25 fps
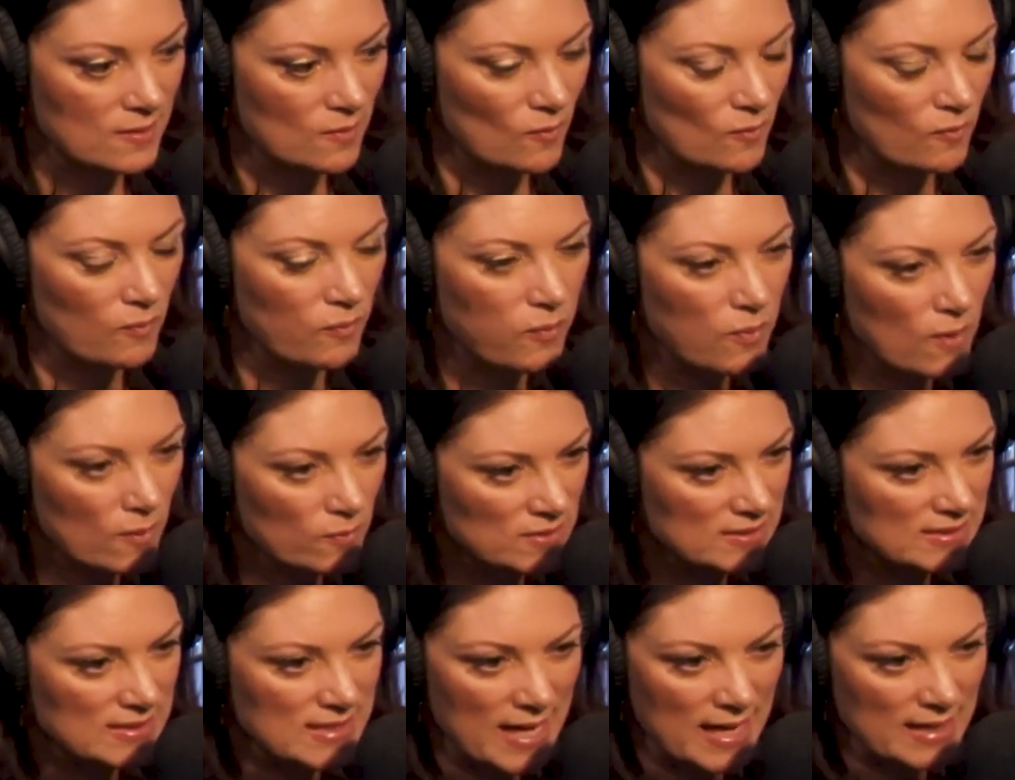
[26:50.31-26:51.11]
What
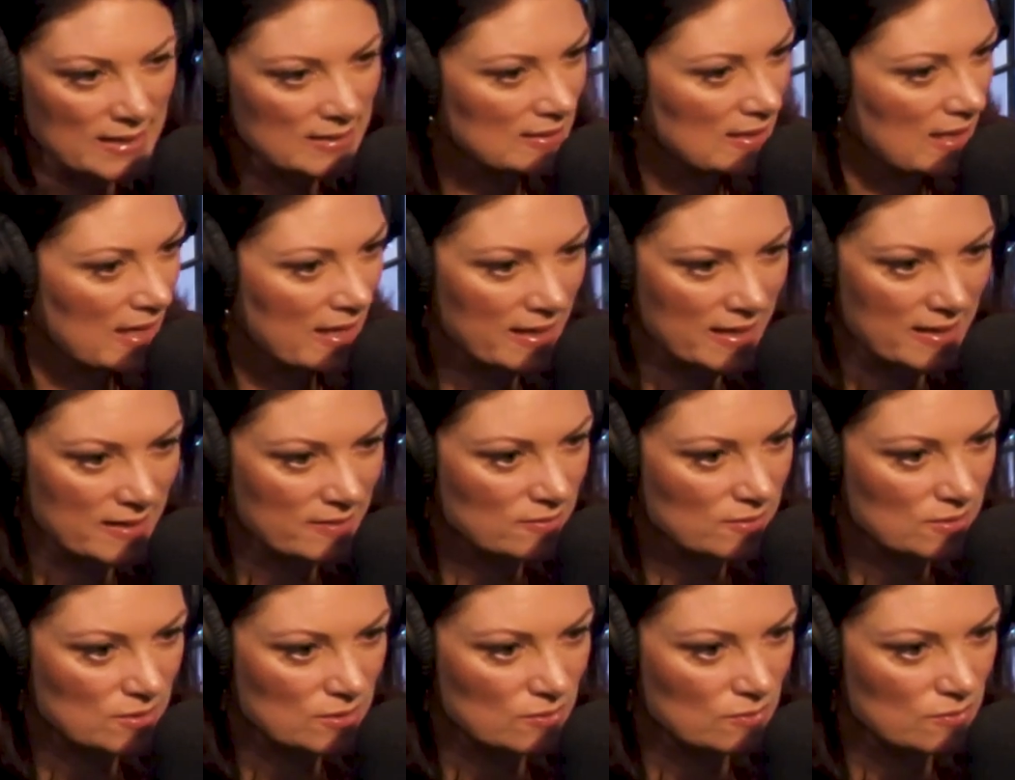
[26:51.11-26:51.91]
was that like
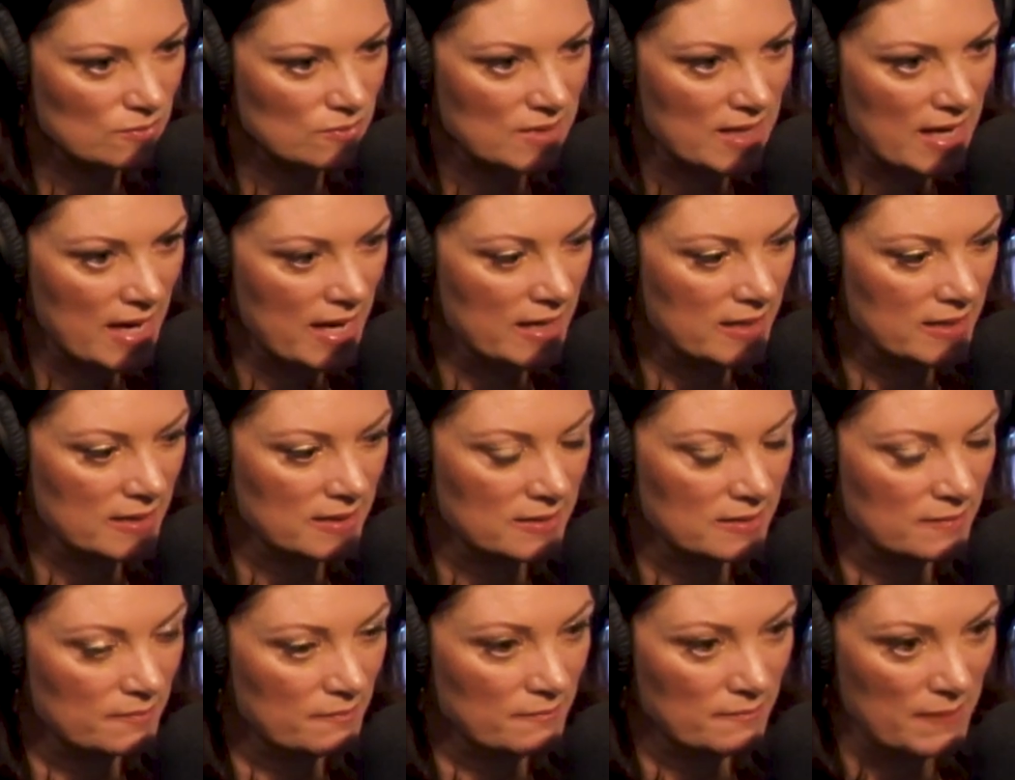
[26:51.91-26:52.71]
to
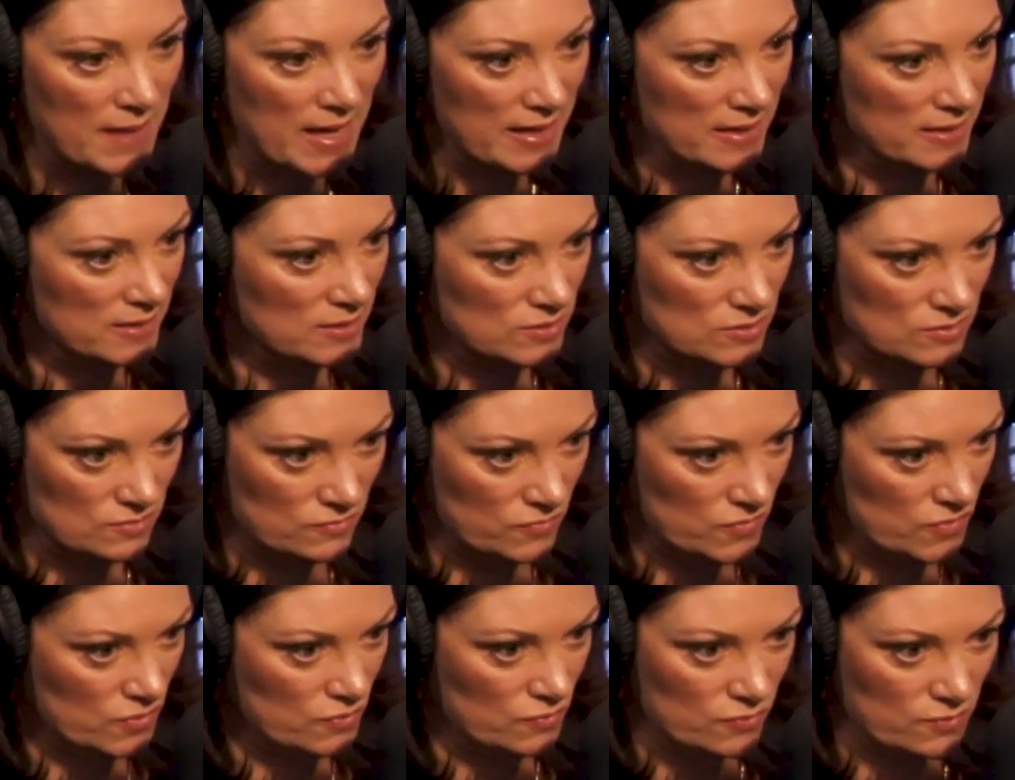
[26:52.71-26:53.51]
then make
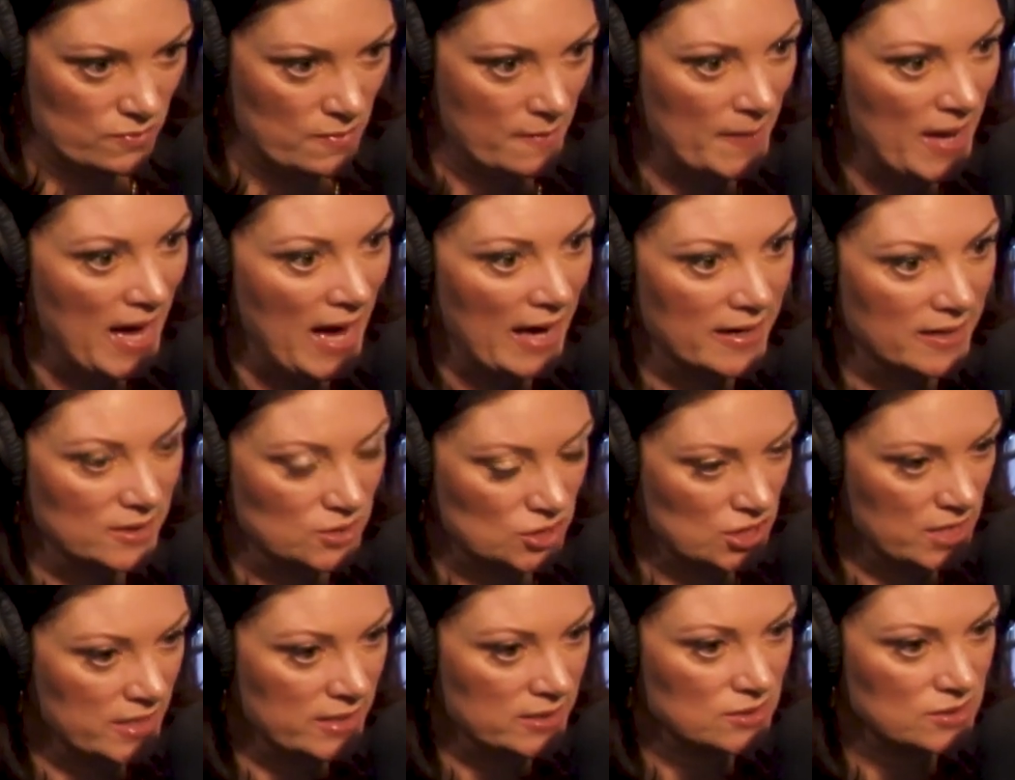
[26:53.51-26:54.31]
dramatic
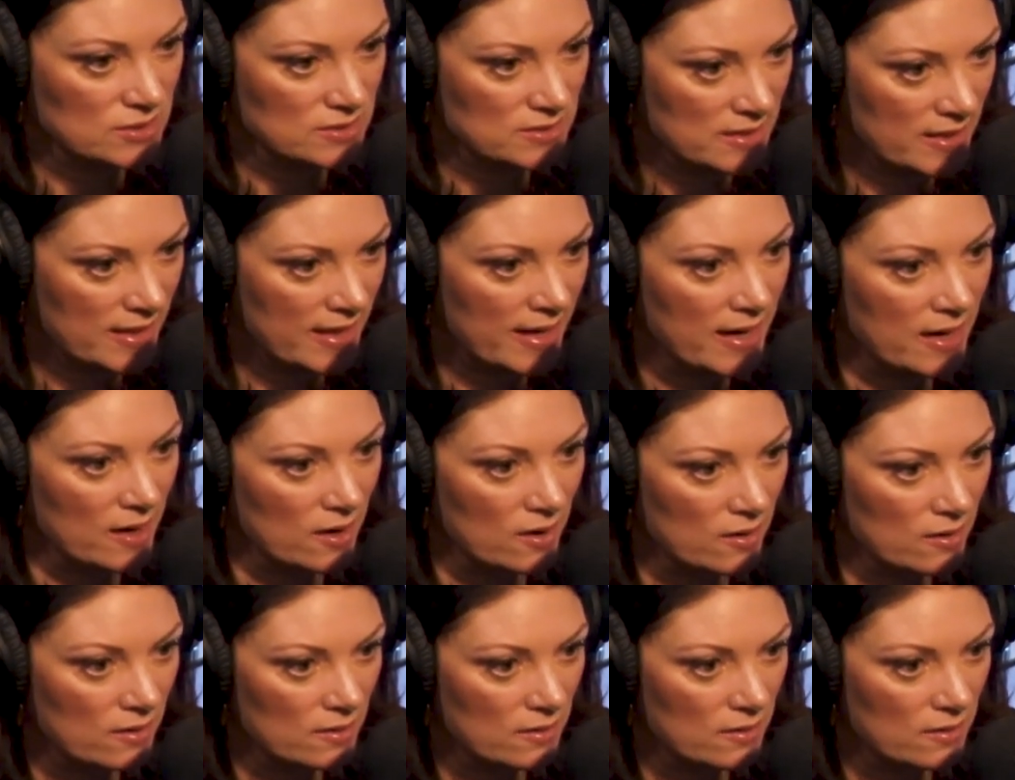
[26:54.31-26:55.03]
changes there?